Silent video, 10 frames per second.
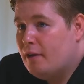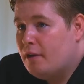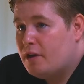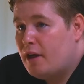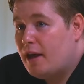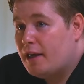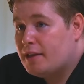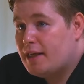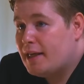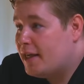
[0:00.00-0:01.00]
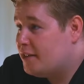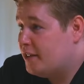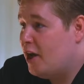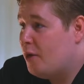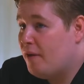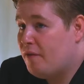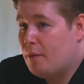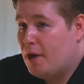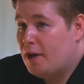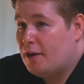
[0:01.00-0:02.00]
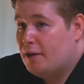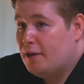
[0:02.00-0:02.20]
Because I like to say yes to help everyone.